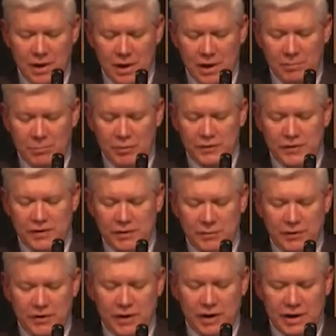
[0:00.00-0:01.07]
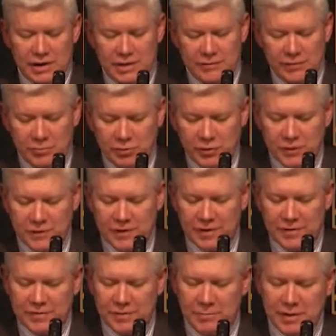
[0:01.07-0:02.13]
Opposing it with the idea of a
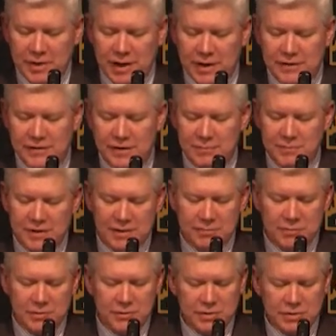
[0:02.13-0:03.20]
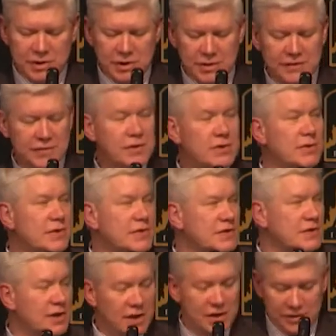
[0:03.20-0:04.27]
process that began some 10 billion years ago and is
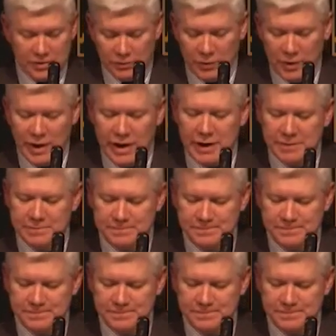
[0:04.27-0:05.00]
still underway.